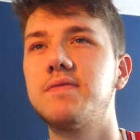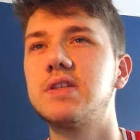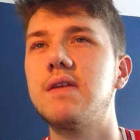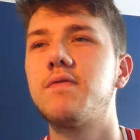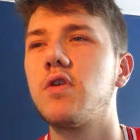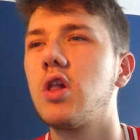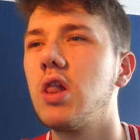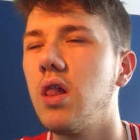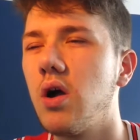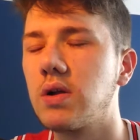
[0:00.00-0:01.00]
seen for a
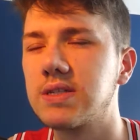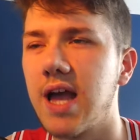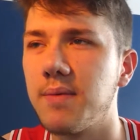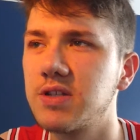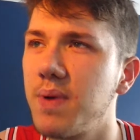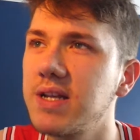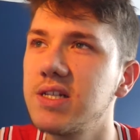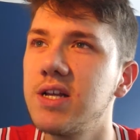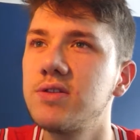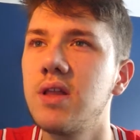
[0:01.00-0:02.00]
long time,
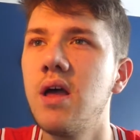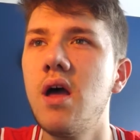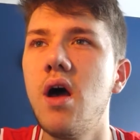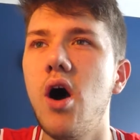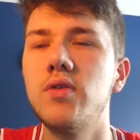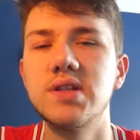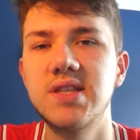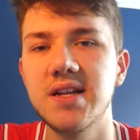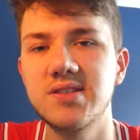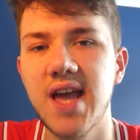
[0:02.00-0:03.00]
especially on the
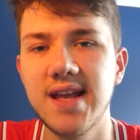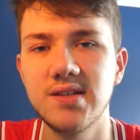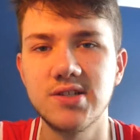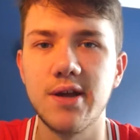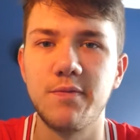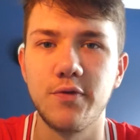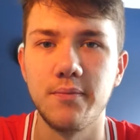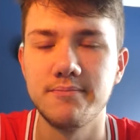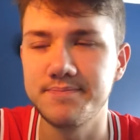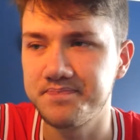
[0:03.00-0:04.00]
dictatorship front.